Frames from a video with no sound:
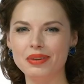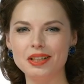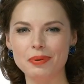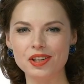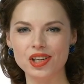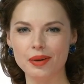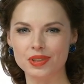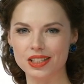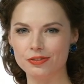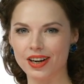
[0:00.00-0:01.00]
We're not
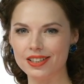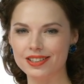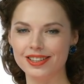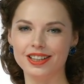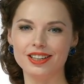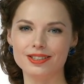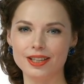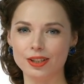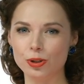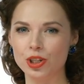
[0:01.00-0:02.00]
saying goodbye to
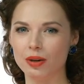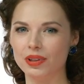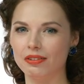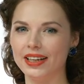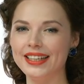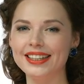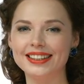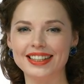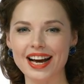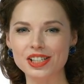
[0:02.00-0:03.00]
France, and the next
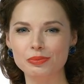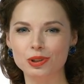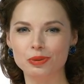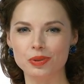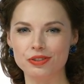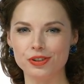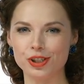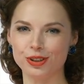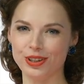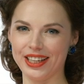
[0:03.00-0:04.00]
update will be
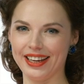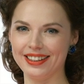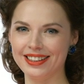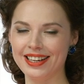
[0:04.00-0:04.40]
dedicated to it as